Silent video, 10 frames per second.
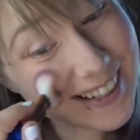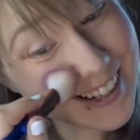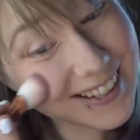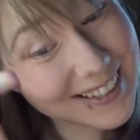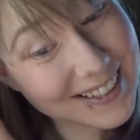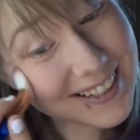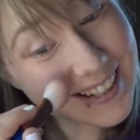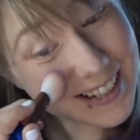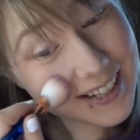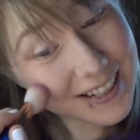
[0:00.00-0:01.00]
And
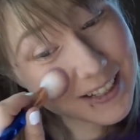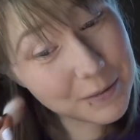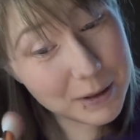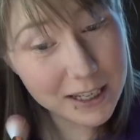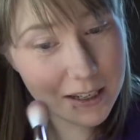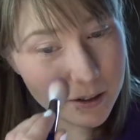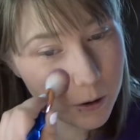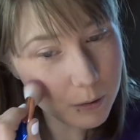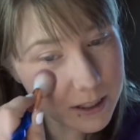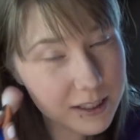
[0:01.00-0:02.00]
to me, it
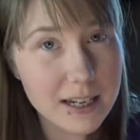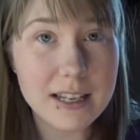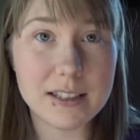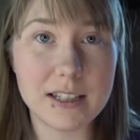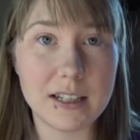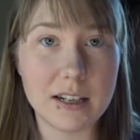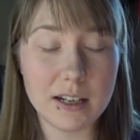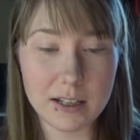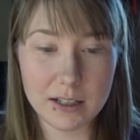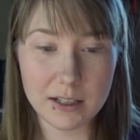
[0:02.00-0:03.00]
always tasted
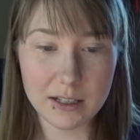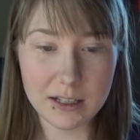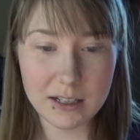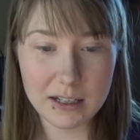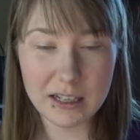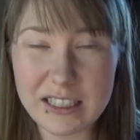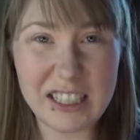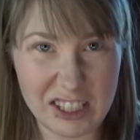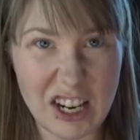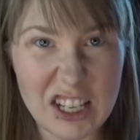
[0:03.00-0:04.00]

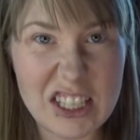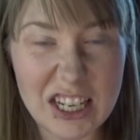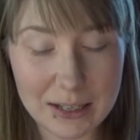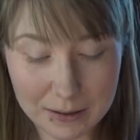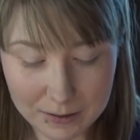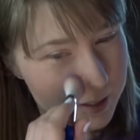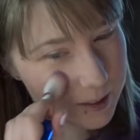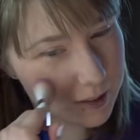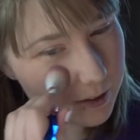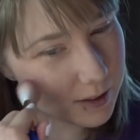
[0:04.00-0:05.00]
disgusting.
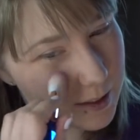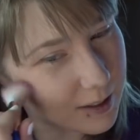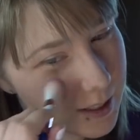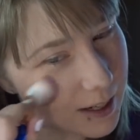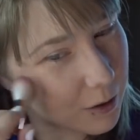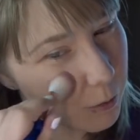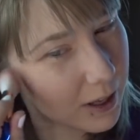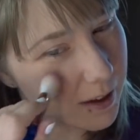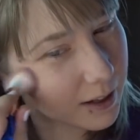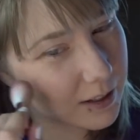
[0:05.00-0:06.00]
Still to this day, the
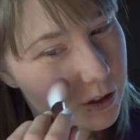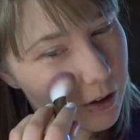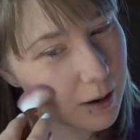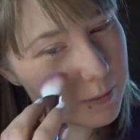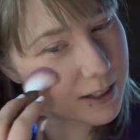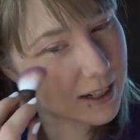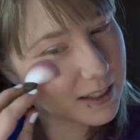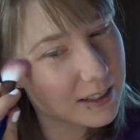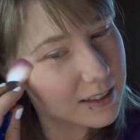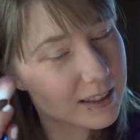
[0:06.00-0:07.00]
way that I describe the
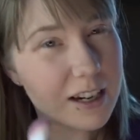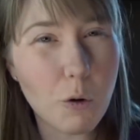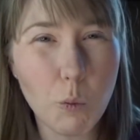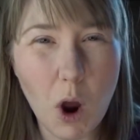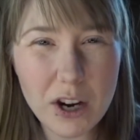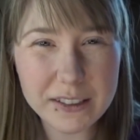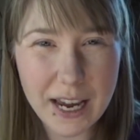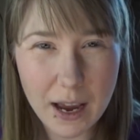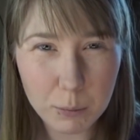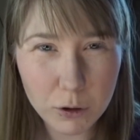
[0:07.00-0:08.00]
taste, it's like a rotten
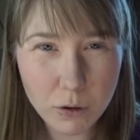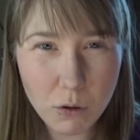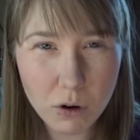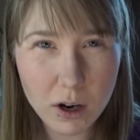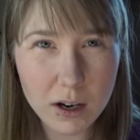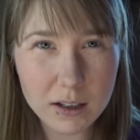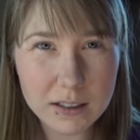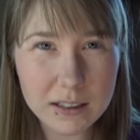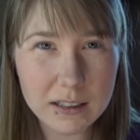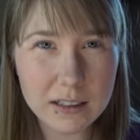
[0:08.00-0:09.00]
apple core,
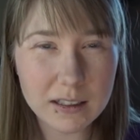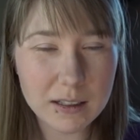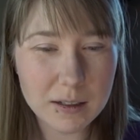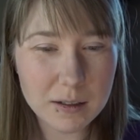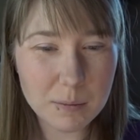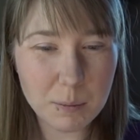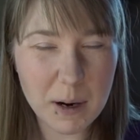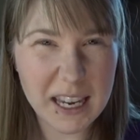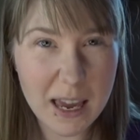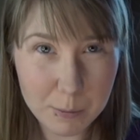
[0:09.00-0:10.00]

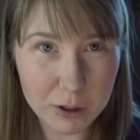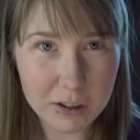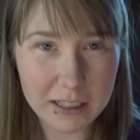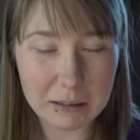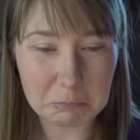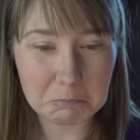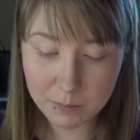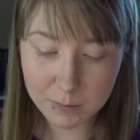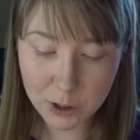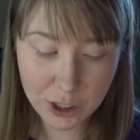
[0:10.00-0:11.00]
but chemically.
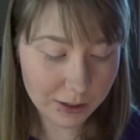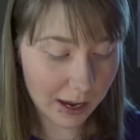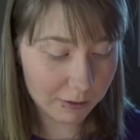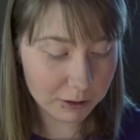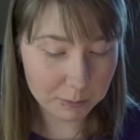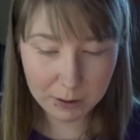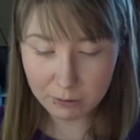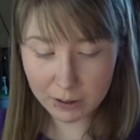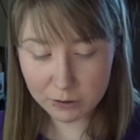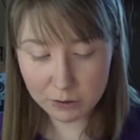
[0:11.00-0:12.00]
She laughed at me
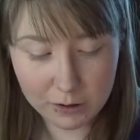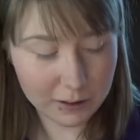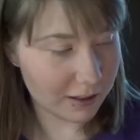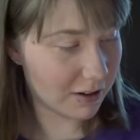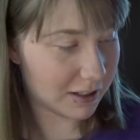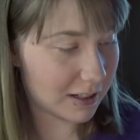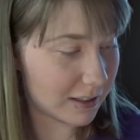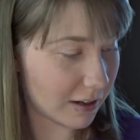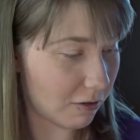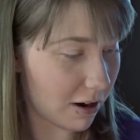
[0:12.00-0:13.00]
when I her, like, oh, it
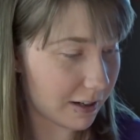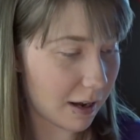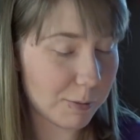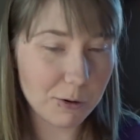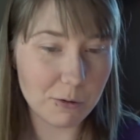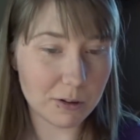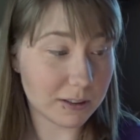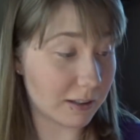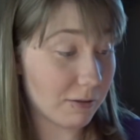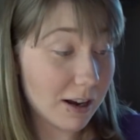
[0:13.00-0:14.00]
tastes like a rotten apple core.
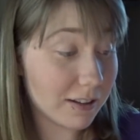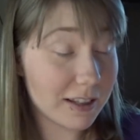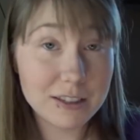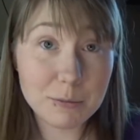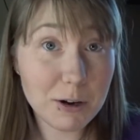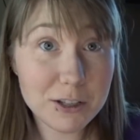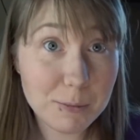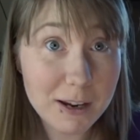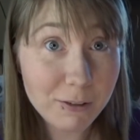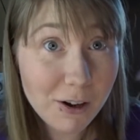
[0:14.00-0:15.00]
I'm like, well, that's the price
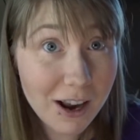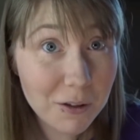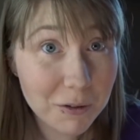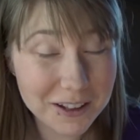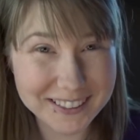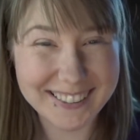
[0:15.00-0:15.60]
you pay for your health.